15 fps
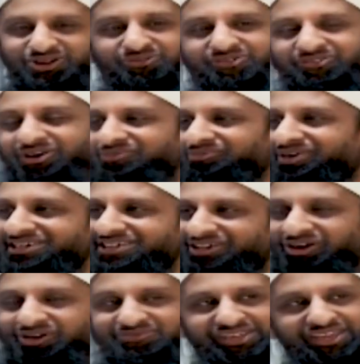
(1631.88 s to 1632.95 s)
You know, we've got money
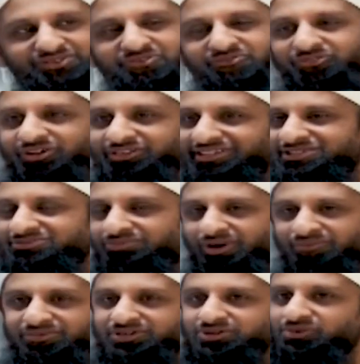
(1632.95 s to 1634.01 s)
coming in, we've got this
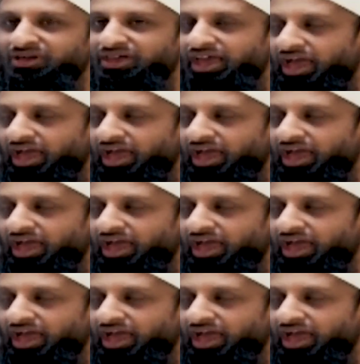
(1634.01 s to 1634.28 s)
property.